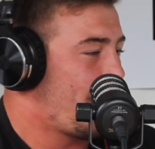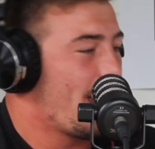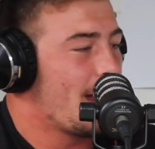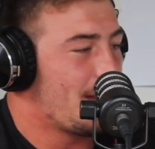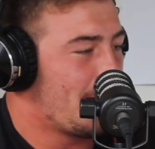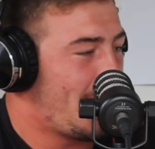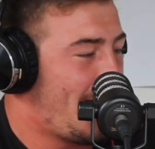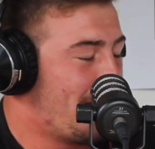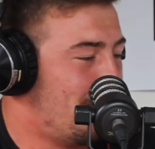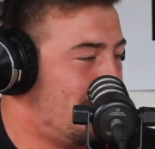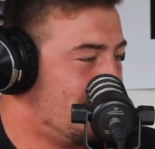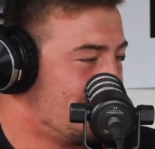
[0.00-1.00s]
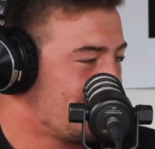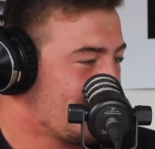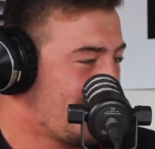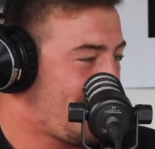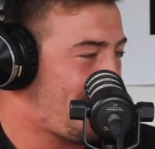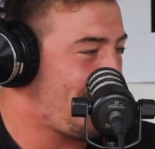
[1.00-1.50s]
Yeah.
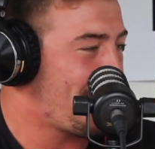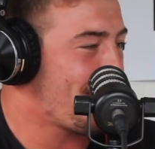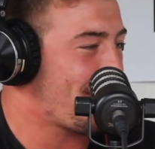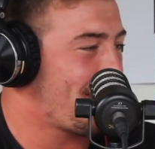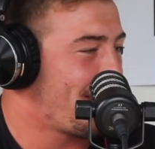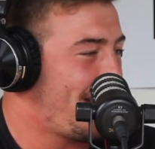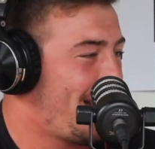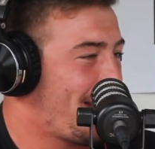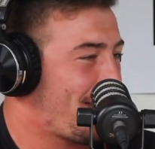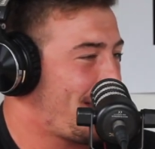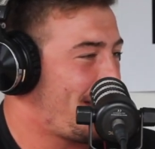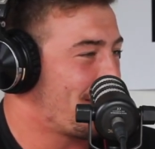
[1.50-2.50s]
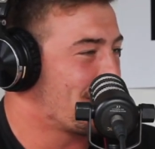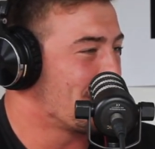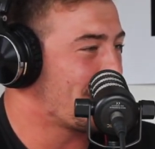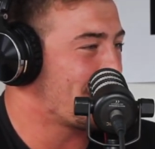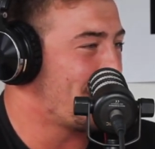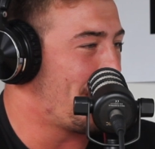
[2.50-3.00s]
As soon as he started
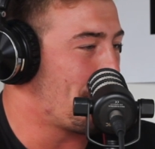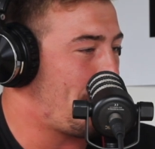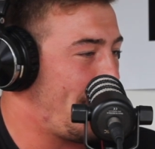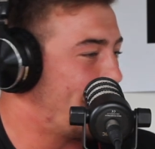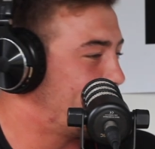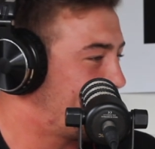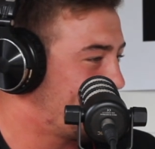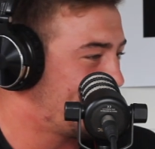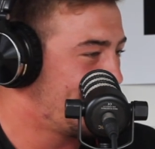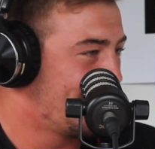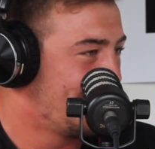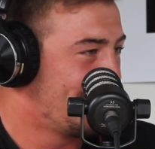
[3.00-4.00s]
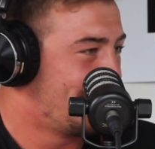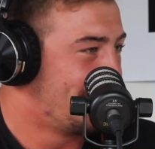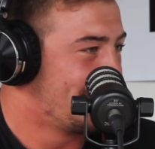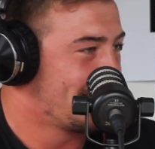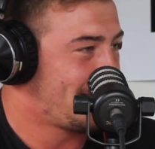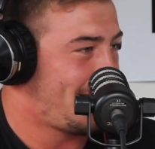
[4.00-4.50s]
talking about pets,
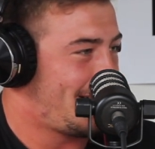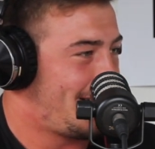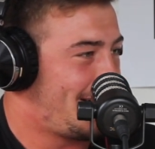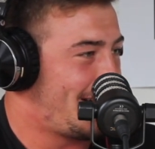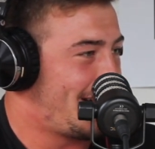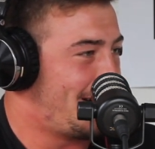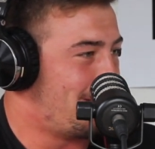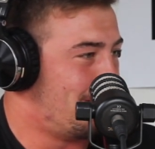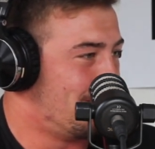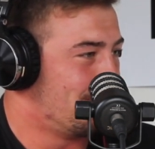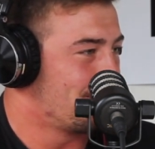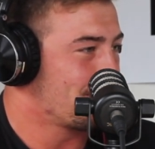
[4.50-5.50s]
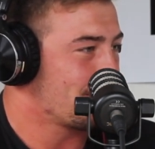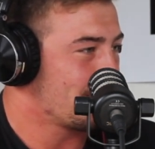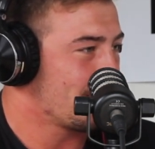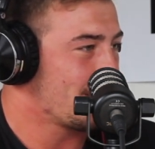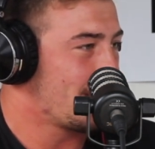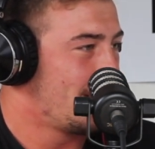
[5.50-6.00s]
I
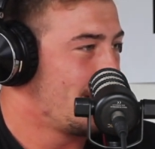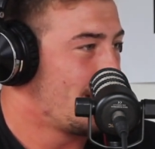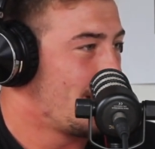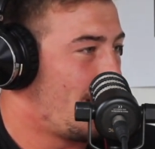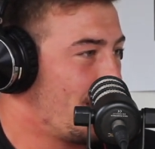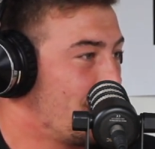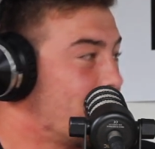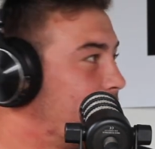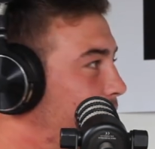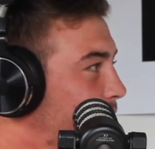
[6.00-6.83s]
knew something